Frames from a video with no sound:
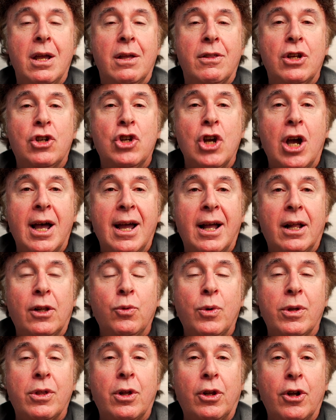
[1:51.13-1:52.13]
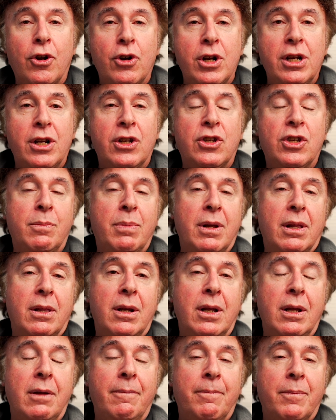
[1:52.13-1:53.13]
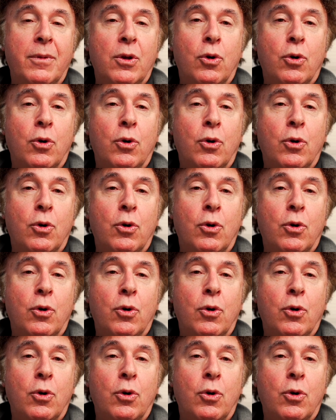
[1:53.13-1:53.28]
the child with a learning disability